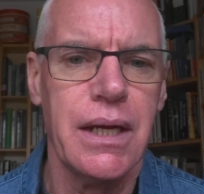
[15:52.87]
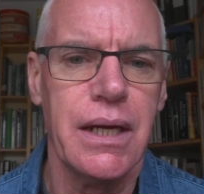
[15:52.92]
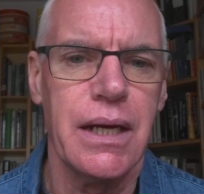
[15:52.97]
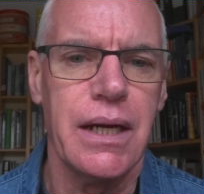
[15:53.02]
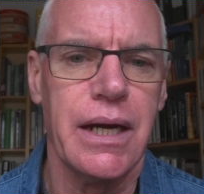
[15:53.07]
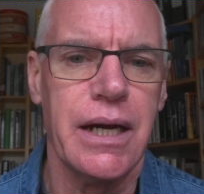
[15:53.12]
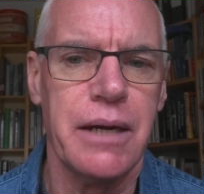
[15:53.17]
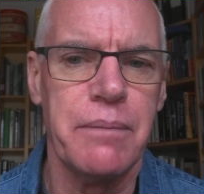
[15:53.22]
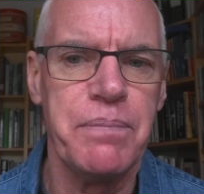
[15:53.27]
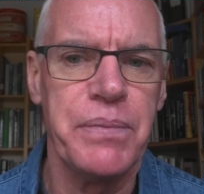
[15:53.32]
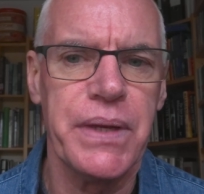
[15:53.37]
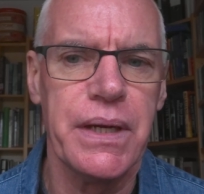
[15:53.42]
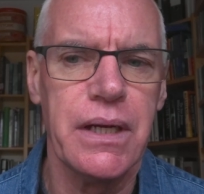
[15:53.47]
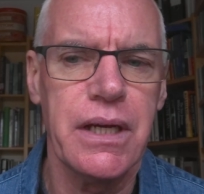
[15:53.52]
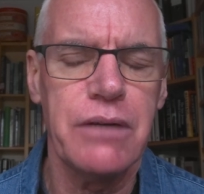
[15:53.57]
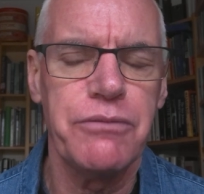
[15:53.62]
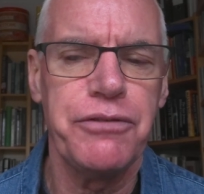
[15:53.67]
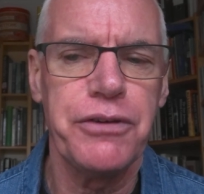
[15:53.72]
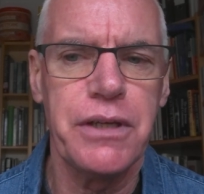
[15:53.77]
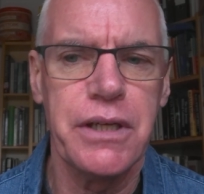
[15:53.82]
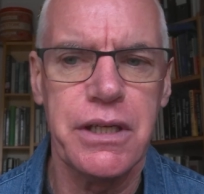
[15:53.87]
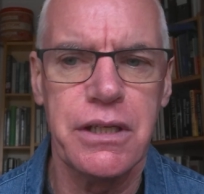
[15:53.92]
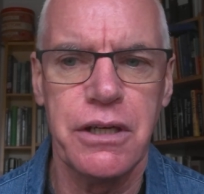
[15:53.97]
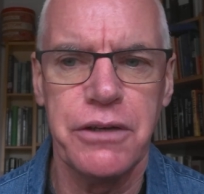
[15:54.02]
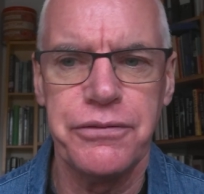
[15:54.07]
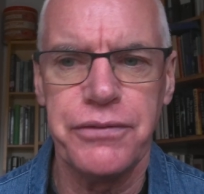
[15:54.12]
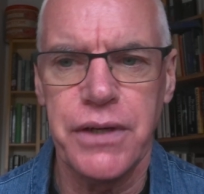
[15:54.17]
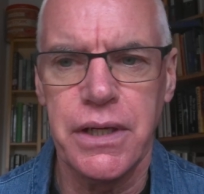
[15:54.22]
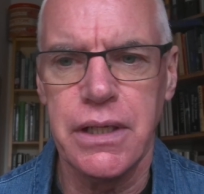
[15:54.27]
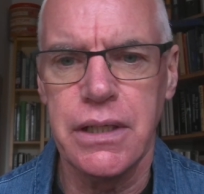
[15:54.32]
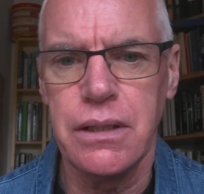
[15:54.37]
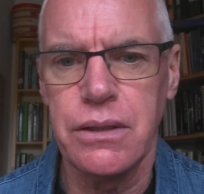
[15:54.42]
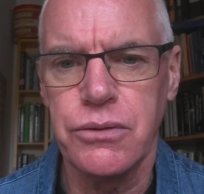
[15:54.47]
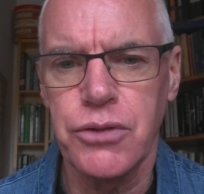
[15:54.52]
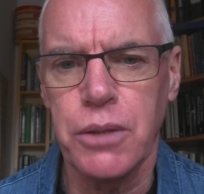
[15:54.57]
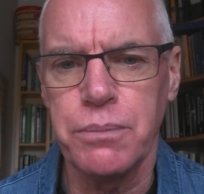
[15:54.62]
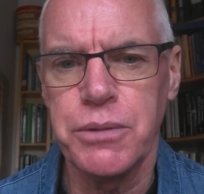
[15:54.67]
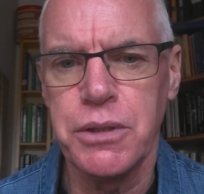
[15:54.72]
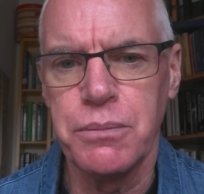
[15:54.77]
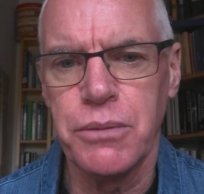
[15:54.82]
Again, funnily enough, I
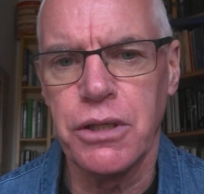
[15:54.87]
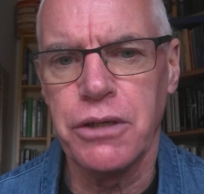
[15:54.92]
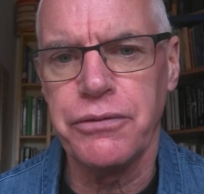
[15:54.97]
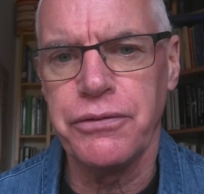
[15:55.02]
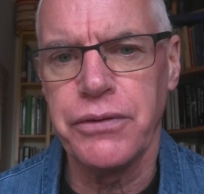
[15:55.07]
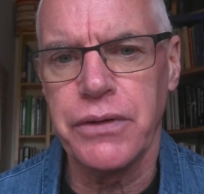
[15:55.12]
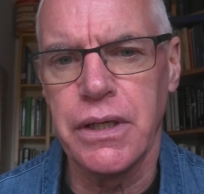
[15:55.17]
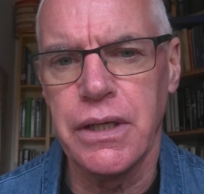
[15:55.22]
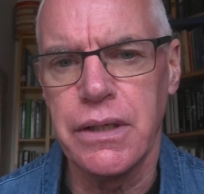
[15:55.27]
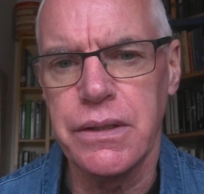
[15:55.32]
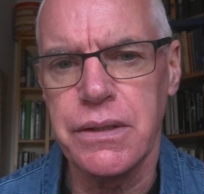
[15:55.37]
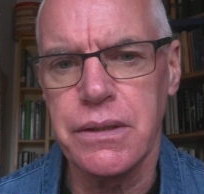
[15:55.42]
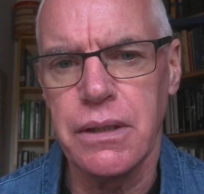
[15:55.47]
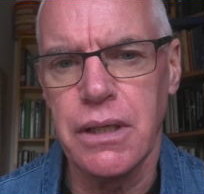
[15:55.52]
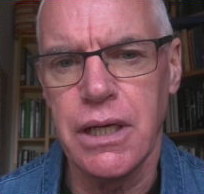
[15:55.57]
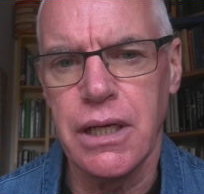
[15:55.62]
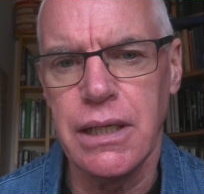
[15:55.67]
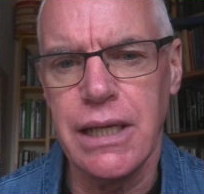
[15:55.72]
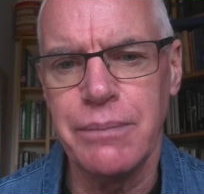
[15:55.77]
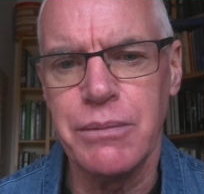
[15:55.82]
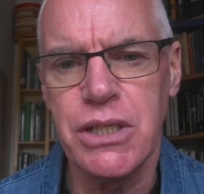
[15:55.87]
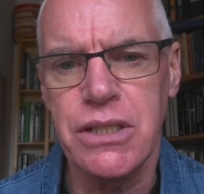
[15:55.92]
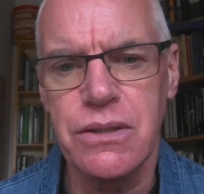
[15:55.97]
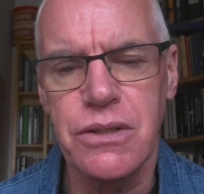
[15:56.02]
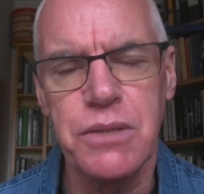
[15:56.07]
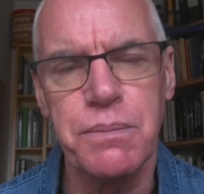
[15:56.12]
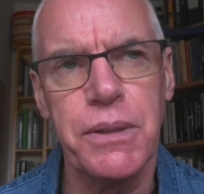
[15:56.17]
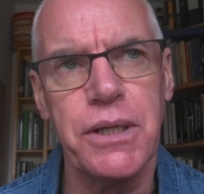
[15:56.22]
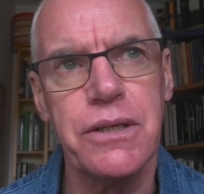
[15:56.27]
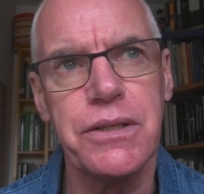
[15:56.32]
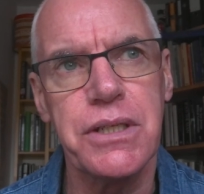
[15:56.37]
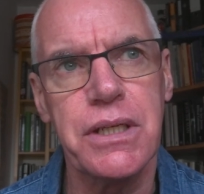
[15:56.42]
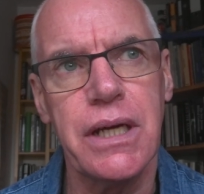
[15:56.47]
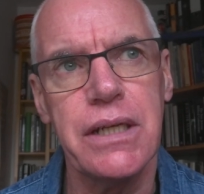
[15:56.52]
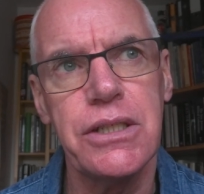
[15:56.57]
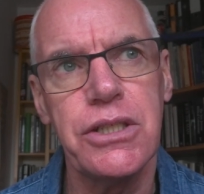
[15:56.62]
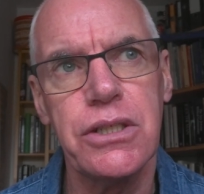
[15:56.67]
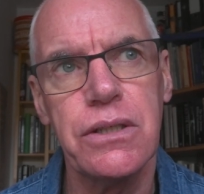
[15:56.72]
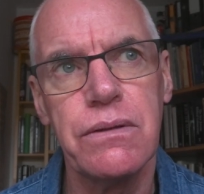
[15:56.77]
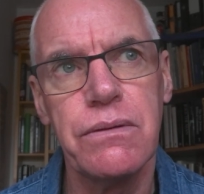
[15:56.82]
dropped him off at Leamington Spa
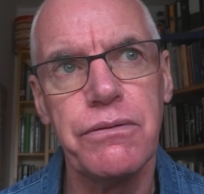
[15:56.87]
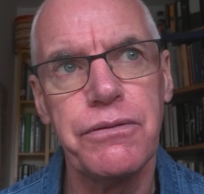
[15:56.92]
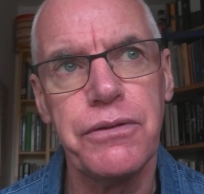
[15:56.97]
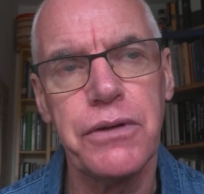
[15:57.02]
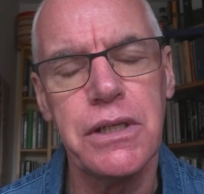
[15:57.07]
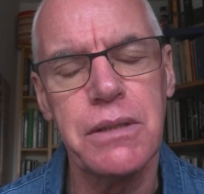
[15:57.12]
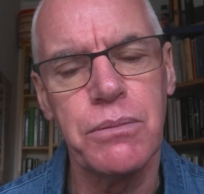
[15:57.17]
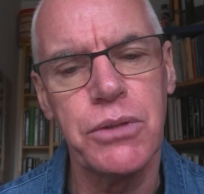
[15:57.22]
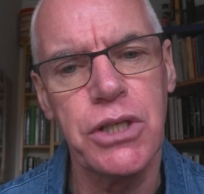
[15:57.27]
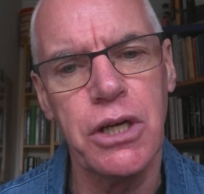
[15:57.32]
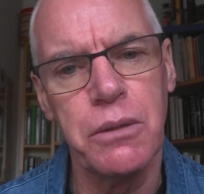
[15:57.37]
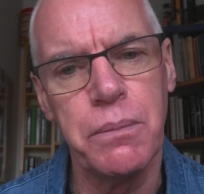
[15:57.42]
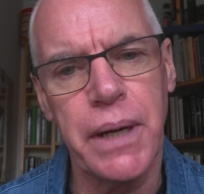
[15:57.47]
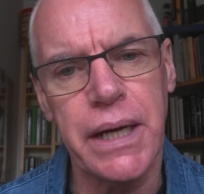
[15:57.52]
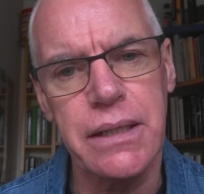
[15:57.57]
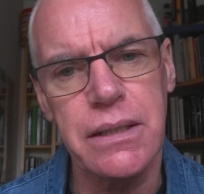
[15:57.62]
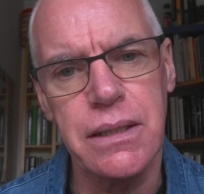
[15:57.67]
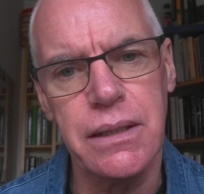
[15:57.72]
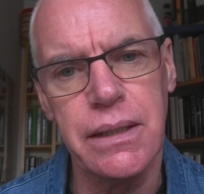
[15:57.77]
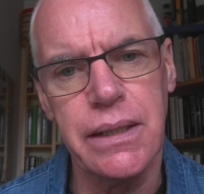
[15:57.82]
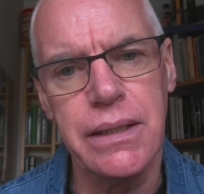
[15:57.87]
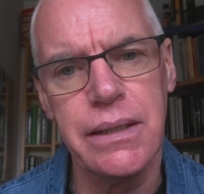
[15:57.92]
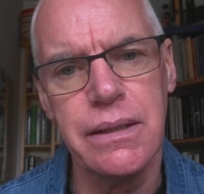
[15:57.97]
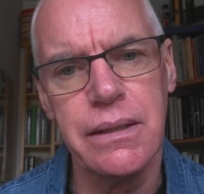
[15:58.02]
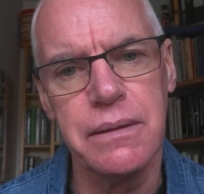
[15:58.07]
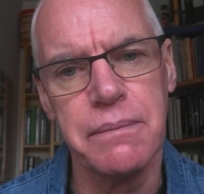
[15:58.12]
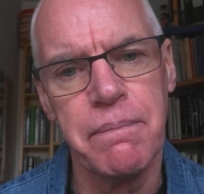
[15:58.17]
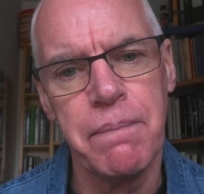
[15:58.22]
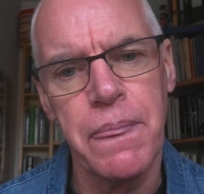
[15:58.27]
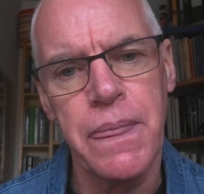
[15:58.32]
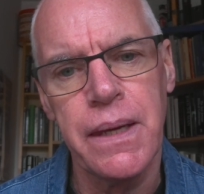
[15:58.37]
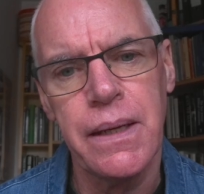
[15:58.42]
Station for him to go back to London.